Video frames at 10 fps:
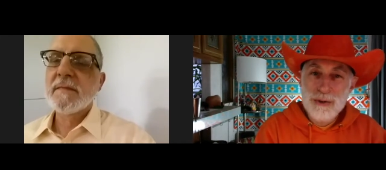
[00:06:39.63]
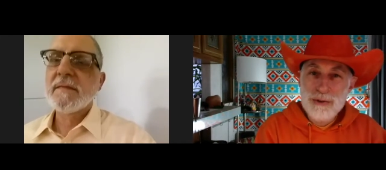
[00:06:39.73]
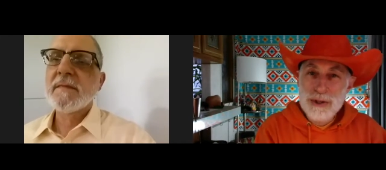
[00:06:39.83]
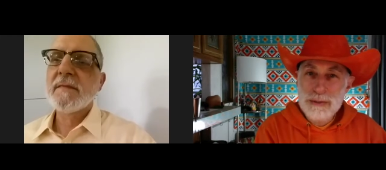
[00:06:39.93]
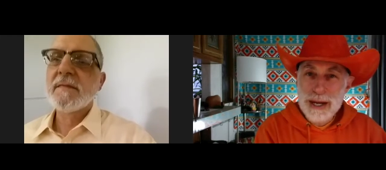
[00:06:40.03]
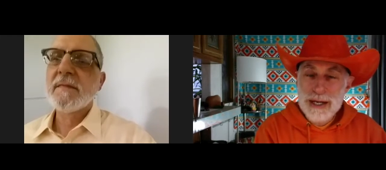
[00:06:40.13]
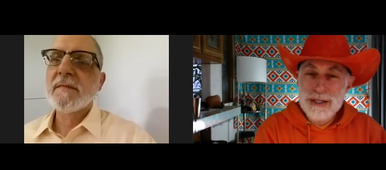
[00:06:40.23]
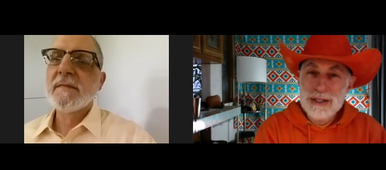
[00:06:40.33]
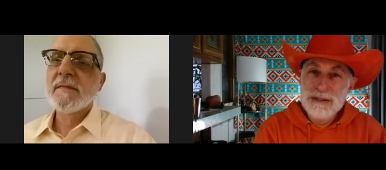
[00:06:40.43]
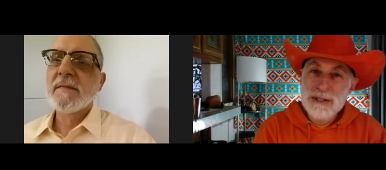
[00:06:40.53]
Speaker 1: over the
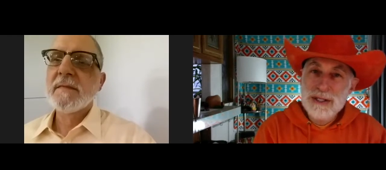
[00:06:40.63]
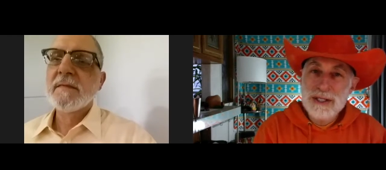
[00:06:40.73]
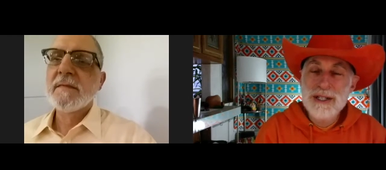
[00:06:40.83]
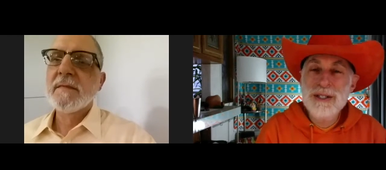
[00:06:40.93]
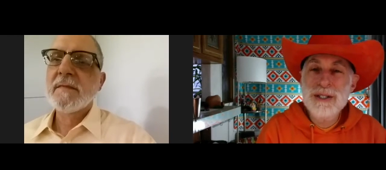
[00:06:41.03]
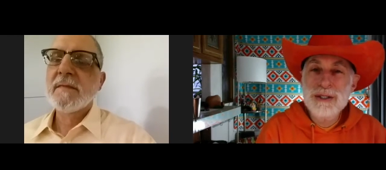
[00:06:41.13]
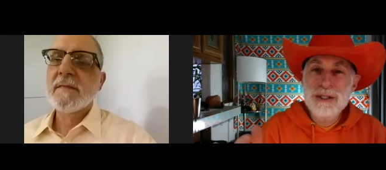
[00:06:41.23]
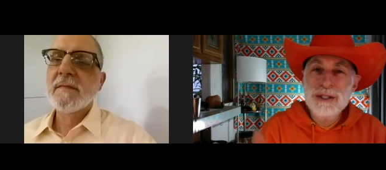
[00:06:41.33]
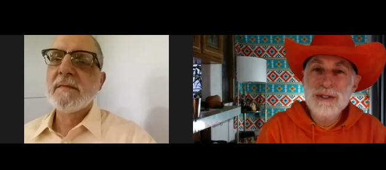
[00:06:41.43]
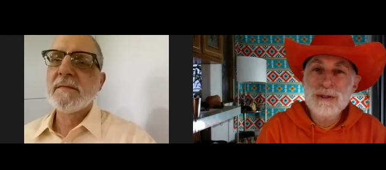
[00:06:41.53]
past 10 years
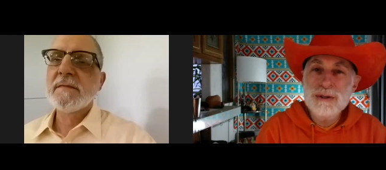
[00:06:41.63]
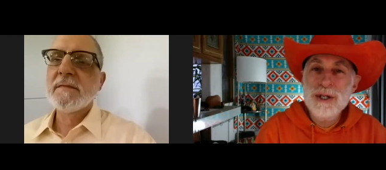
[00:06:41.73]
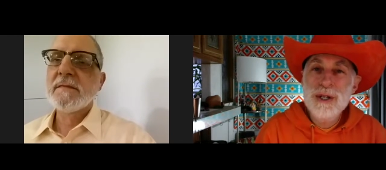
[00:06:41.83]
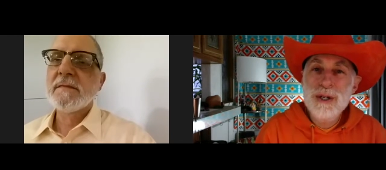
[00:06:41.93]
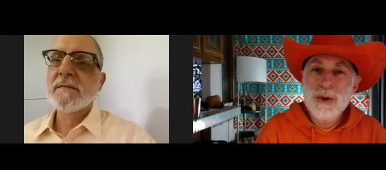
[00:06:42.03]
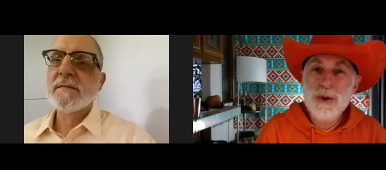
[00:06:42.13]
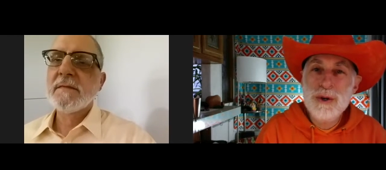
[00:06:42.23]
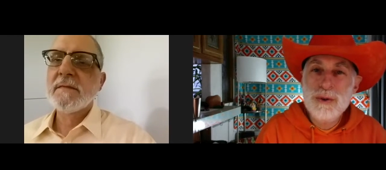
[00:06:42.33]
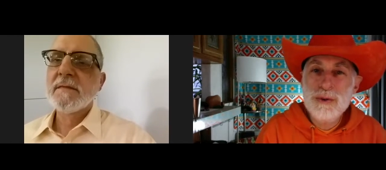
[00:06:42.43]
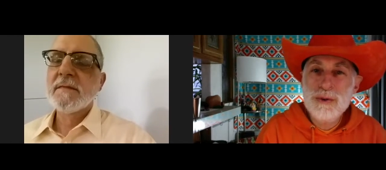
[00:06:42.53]
to,
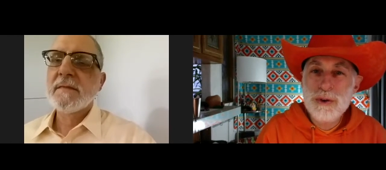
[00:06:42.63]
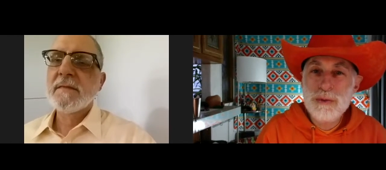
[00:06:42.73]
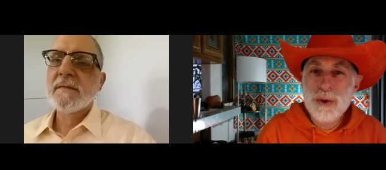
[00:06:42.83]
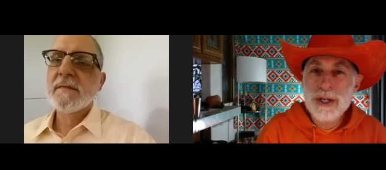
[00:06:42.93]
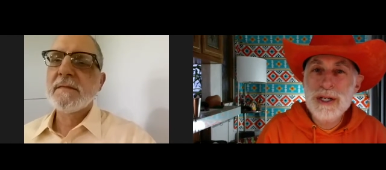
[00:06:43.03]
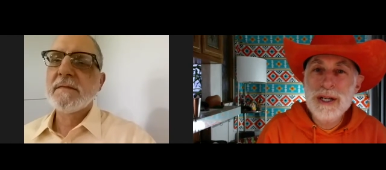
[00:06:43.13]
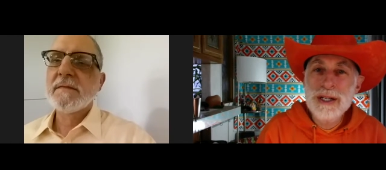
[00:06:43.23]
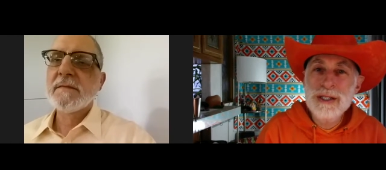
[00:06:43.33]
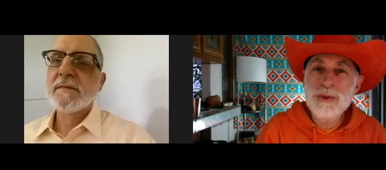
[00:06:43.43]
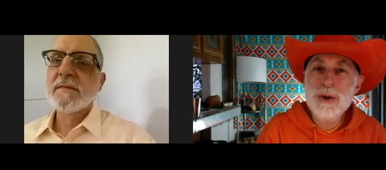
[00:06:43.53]
well, from 1 day
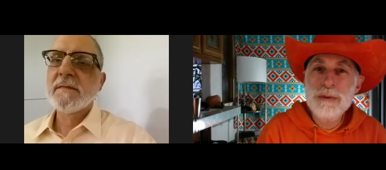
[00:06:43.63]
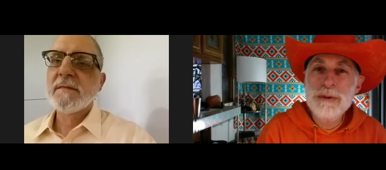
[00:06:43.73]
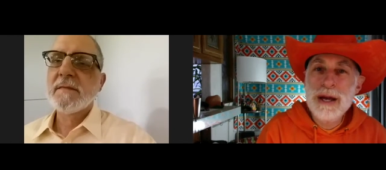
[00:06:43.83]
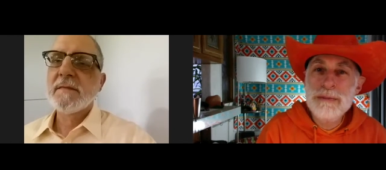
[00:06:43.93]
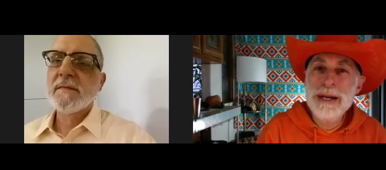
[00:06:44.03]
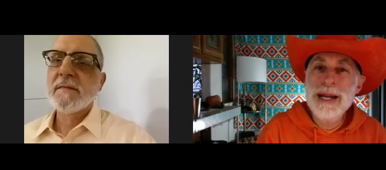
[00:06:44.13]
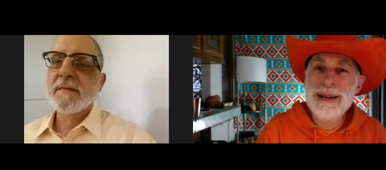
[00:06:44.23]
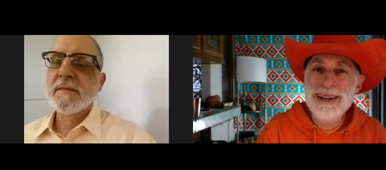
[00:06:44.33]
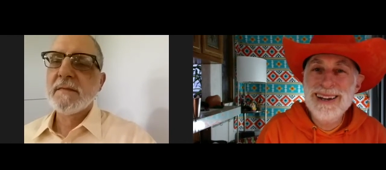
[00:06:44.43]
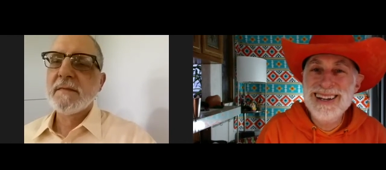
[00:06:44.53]
to 1 minute.
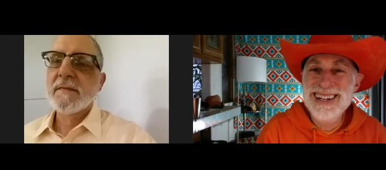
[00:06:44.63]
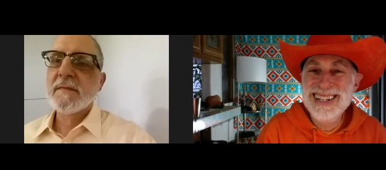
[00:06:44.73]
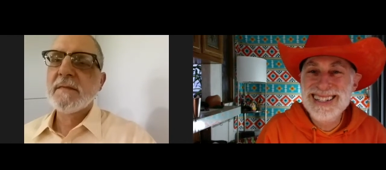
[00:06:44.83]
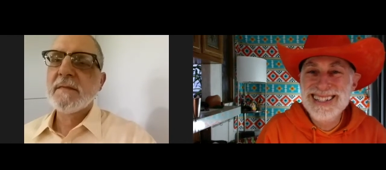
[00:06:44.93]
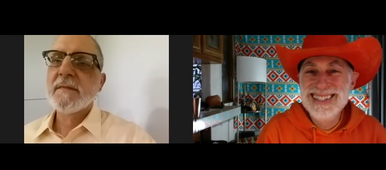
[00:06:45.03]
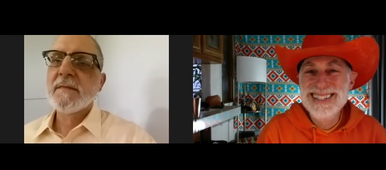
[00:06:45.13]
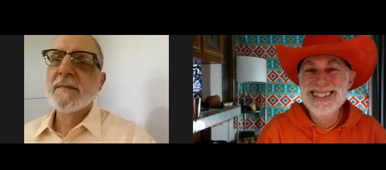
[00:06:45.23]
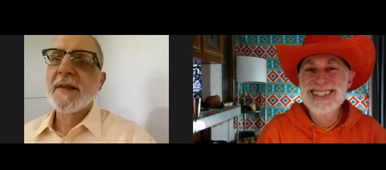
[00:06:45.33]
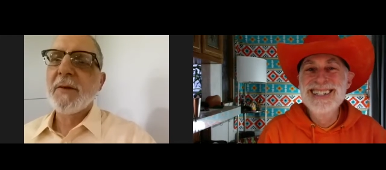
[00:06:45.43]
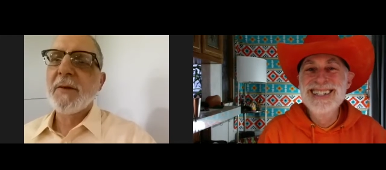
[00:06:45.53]

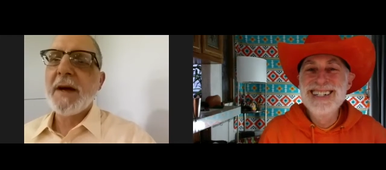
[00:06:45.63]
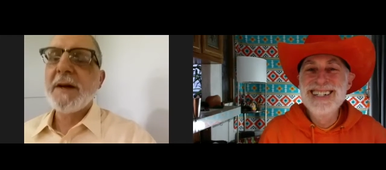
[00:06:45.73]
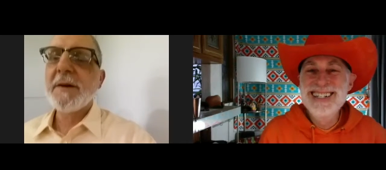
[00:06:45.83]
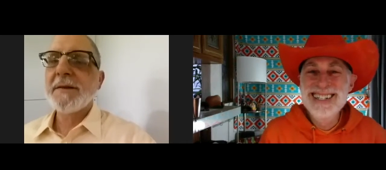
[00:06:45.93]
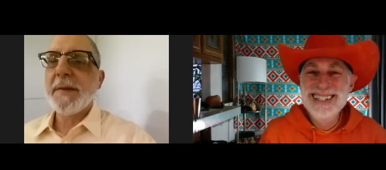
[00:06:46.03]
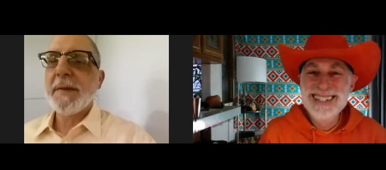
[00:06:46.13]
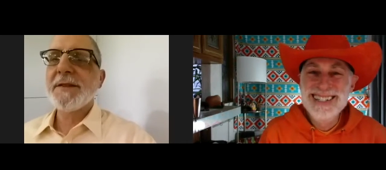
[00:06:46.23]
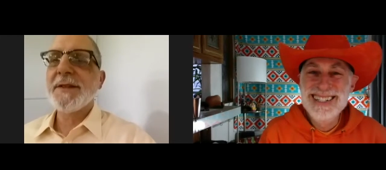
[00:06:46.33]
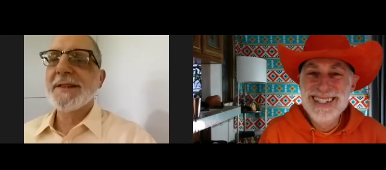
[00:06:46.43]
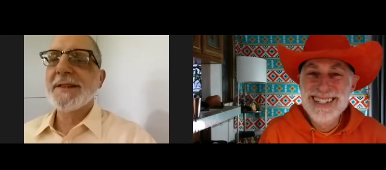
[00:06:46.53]
Speaker 2: Wow,
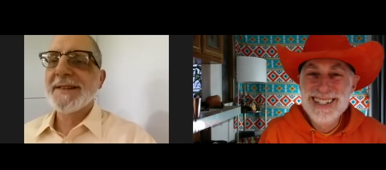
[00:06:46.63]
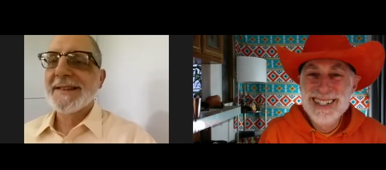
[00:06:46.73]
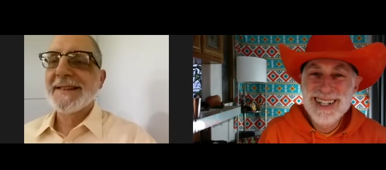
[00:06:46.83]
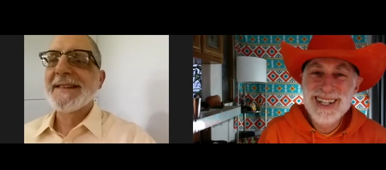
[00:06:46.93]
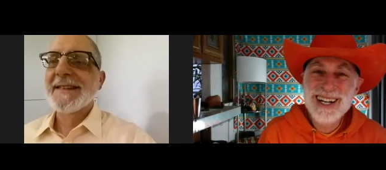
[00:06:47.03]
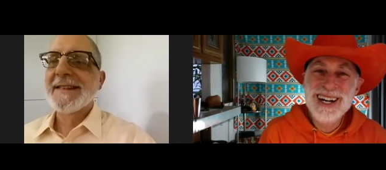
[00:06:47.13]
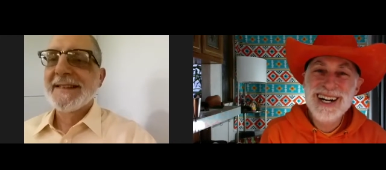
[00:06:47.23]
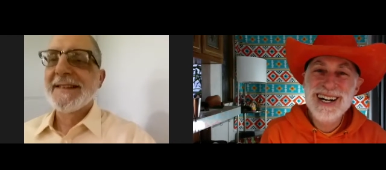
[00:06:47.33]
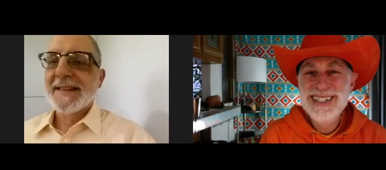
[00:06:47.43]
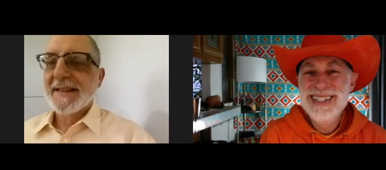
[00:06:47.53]
amazing. Yeah.
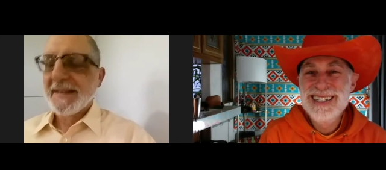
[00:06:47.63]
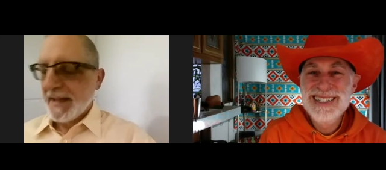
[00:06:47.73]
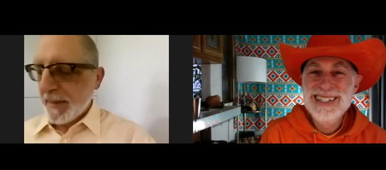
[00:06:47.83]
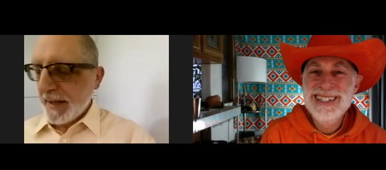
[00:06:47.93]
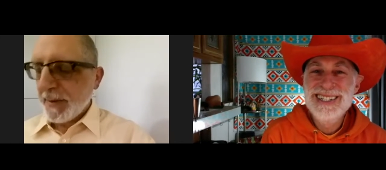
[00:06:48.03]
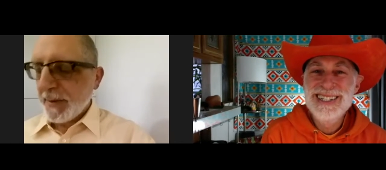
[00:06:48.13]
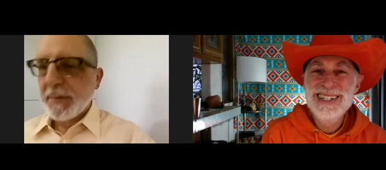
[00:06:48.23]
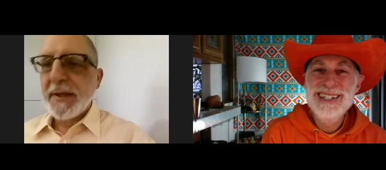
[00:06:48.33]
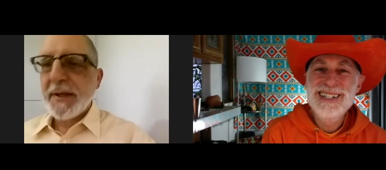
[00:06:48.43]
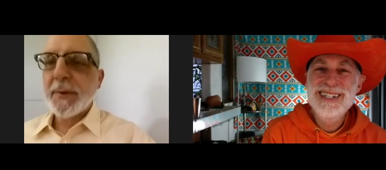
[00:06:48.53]
Yeah, people
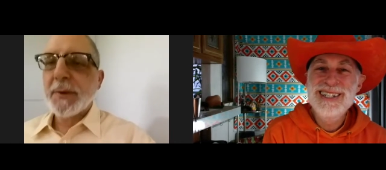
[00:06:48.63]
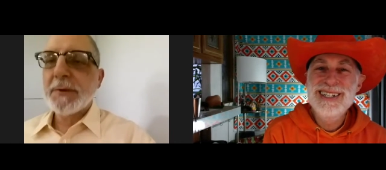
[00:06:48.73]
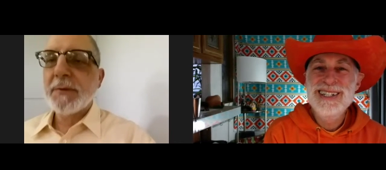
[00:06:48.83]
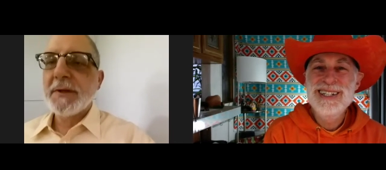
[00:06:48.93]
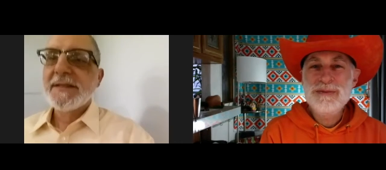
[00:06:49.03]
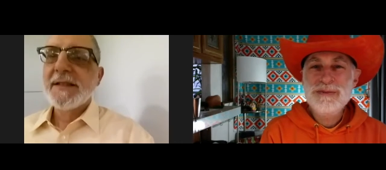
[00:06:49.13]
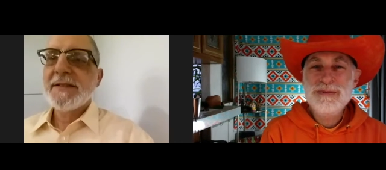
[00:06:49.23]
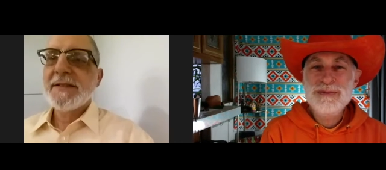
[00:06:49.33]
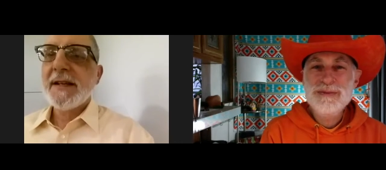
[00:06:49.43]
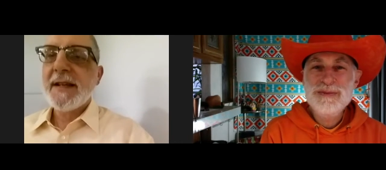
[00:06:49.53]
really
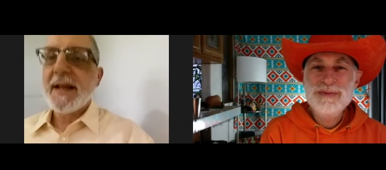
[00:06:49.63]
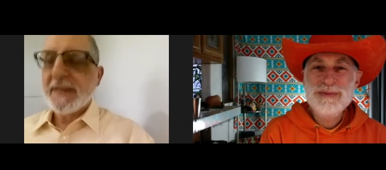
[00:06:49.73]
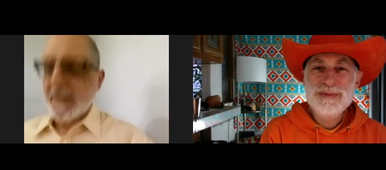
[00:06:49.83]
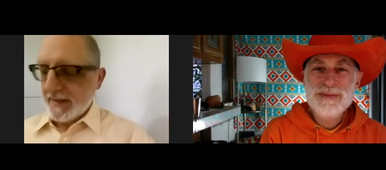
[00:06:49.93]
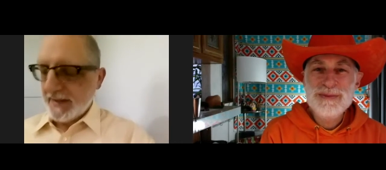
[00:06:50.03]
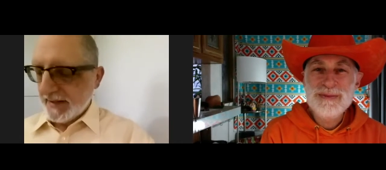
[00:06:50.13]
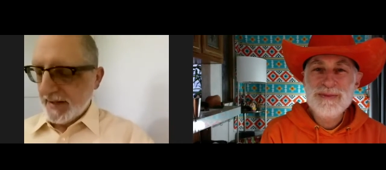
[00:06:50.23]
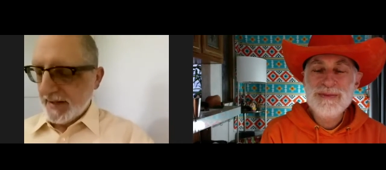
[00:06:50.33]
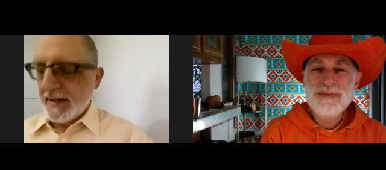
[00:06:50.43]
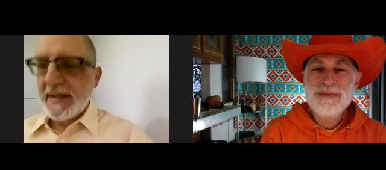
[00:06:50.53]
take that
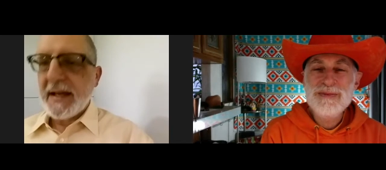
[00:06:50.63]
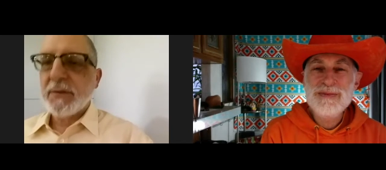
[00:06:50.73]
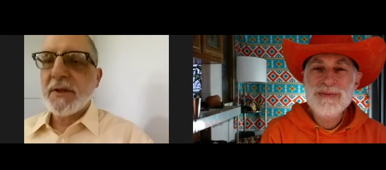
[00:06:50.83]
in those